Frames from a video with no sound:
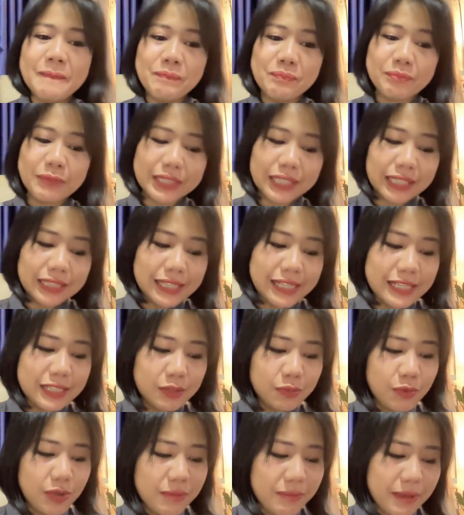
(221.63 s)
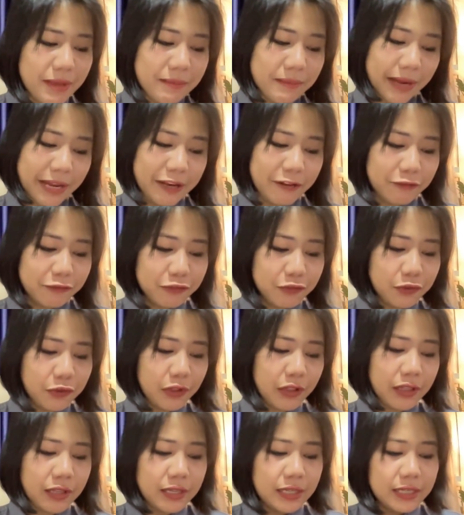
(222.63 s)
But at least we be
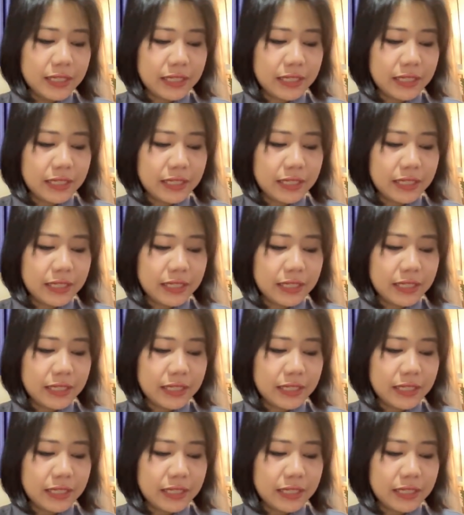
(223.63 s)
mindful.